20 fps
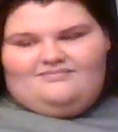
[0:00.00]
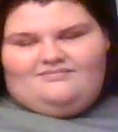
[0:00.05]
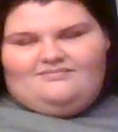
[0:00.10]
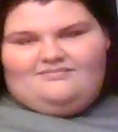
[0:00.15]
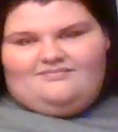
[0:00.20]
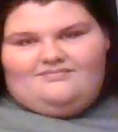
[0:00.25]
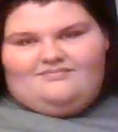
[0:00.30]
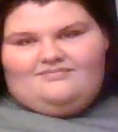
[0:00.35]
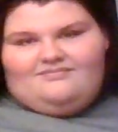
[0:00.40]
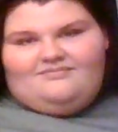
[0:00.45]

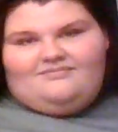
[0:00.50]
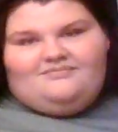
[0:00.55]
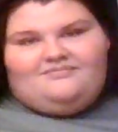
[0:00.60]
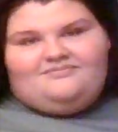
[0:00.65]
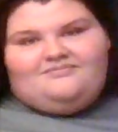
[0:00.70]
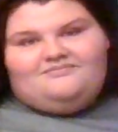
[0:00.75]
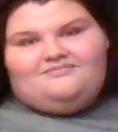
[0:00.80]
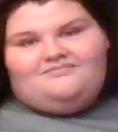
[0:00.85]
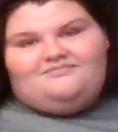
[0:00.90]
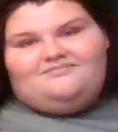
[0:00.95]

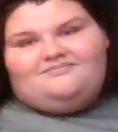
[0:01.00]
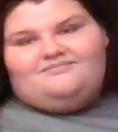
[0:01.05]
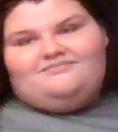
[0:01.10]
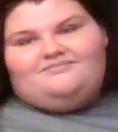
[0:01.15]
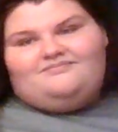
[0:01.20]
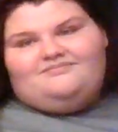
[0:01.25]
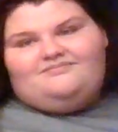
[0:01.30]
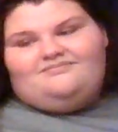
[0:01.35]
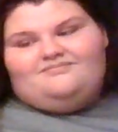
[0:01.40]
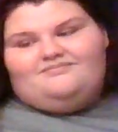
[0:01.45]

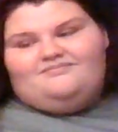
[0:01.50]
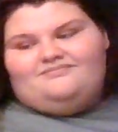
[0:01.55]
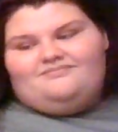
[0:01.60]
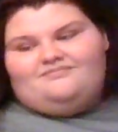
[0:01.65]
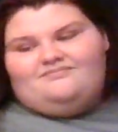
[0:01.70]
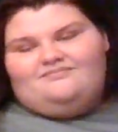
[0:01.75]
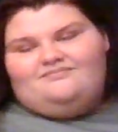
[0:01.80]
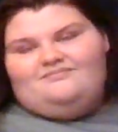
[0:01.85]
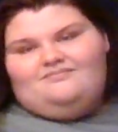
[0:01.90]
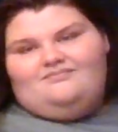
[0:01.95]

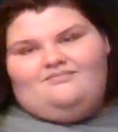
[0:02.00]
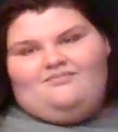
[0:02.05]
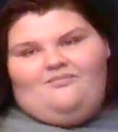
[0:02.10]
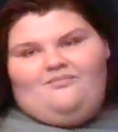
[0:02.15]
[no speech]